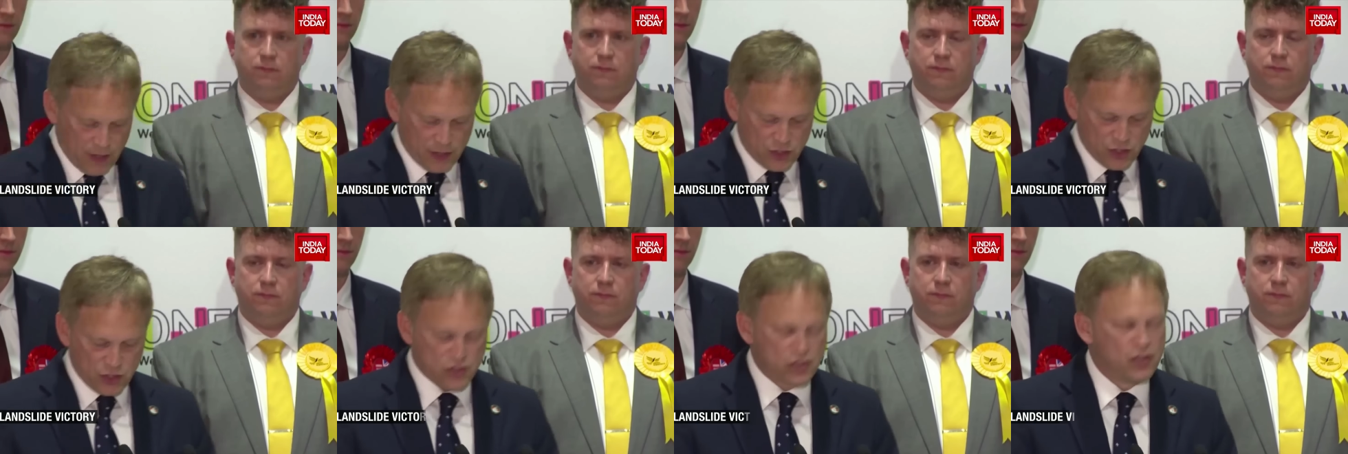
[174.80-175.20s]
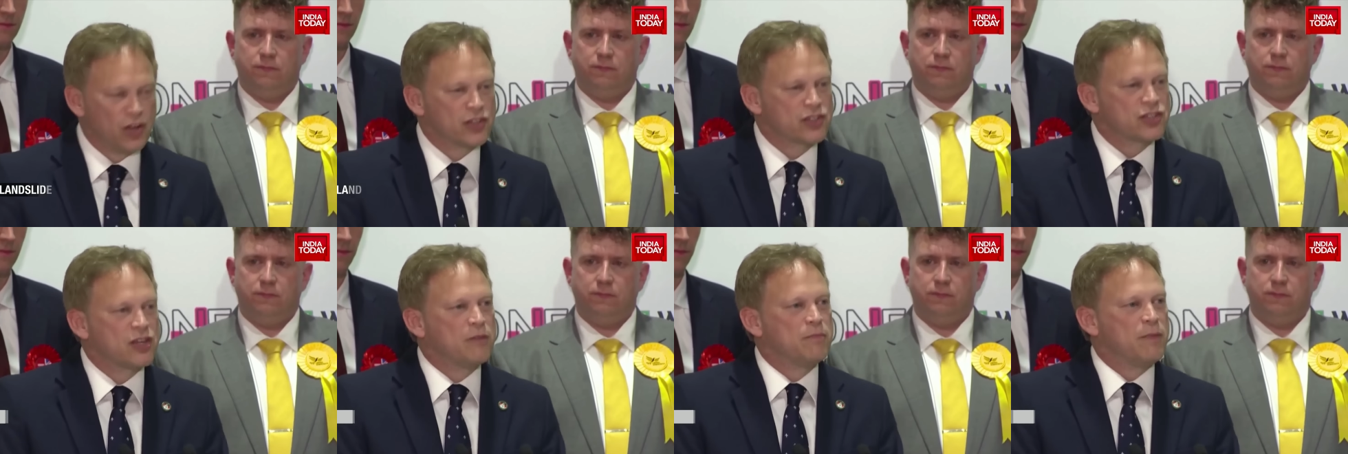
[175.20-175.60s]

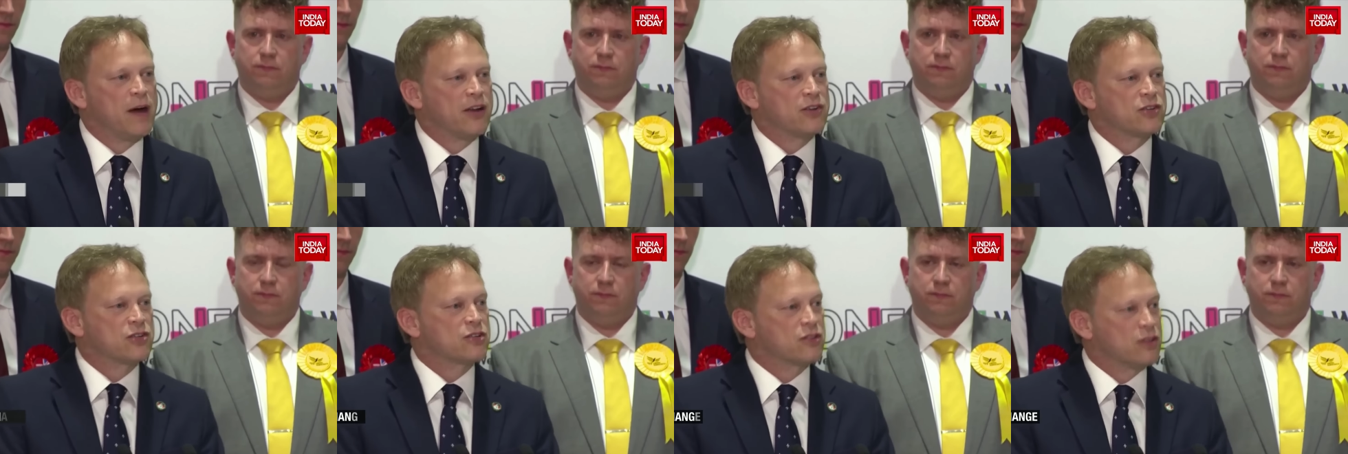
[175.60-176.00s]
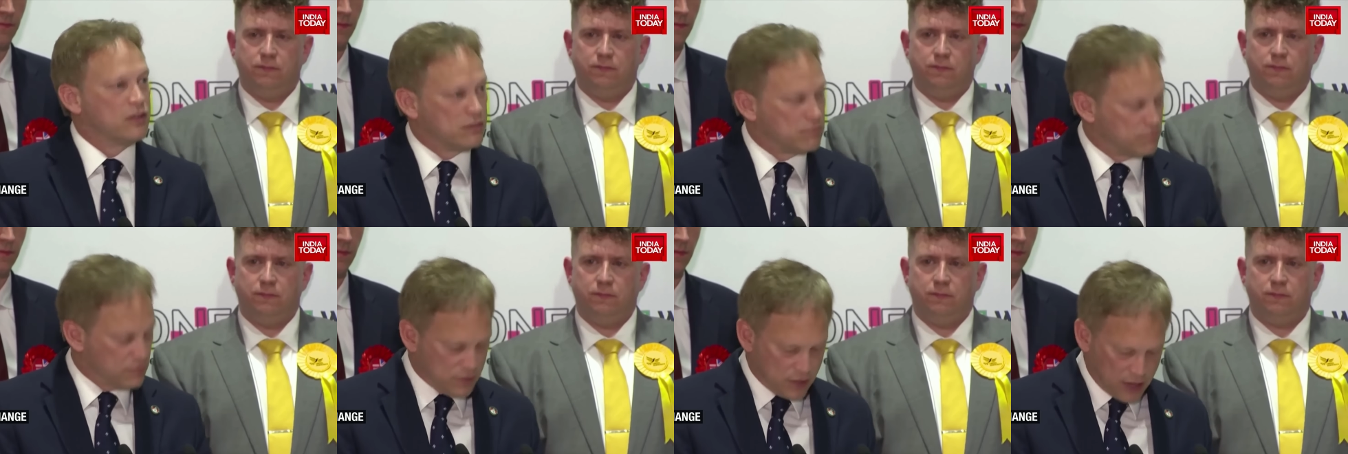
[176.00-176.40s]
Speaker 1: Defence Minister Grant
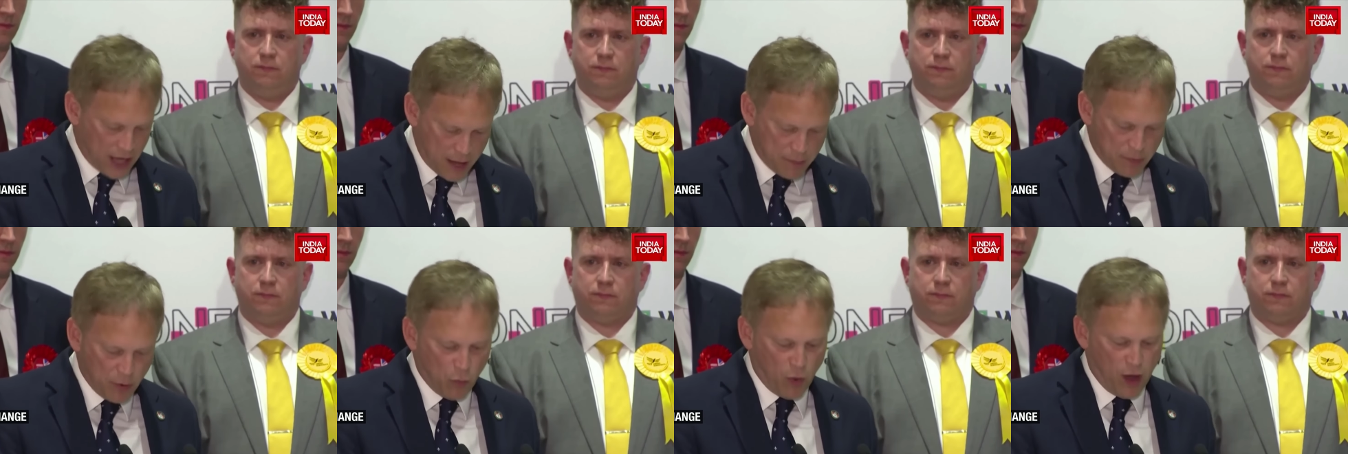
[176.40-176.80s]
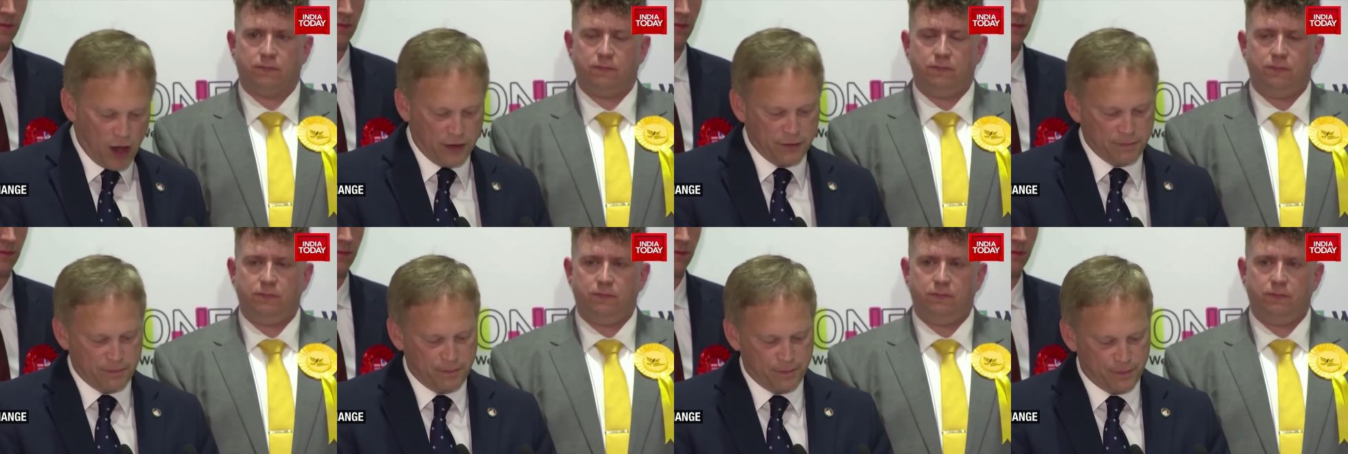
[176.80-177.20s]
Shapps
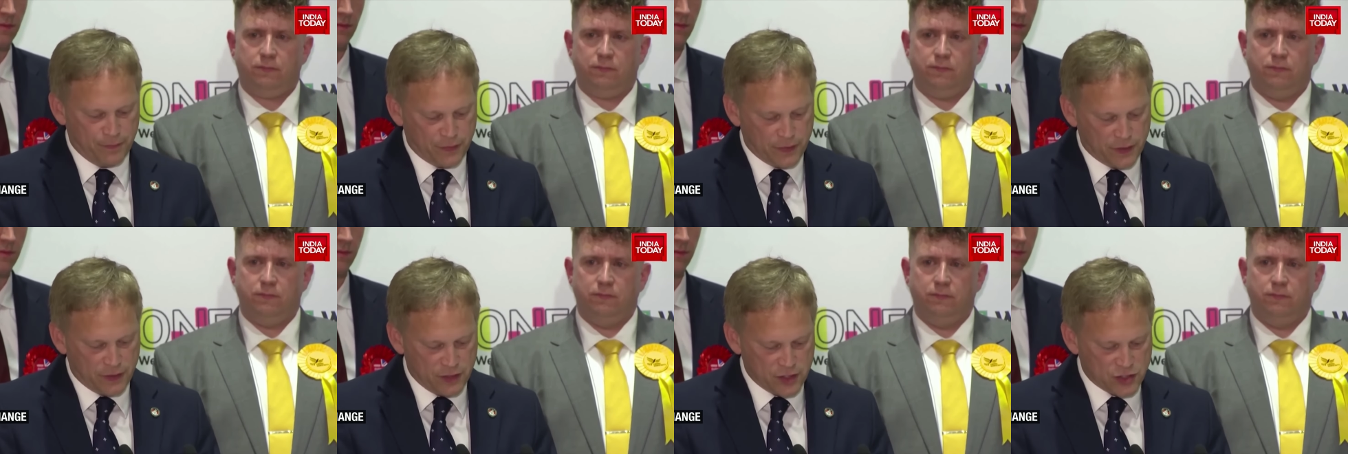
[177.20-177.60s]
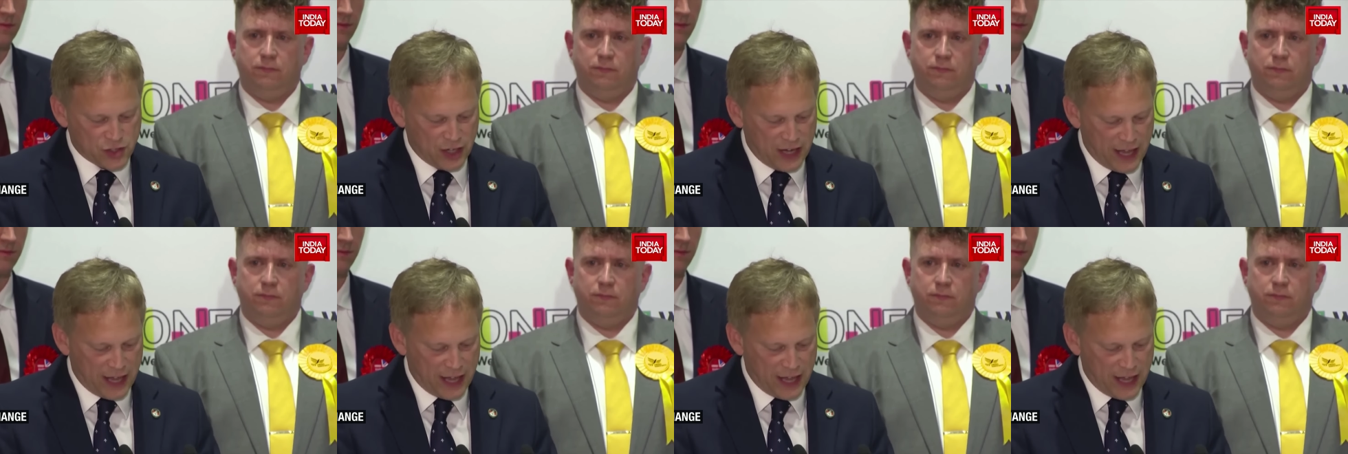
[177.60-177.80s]
have lost.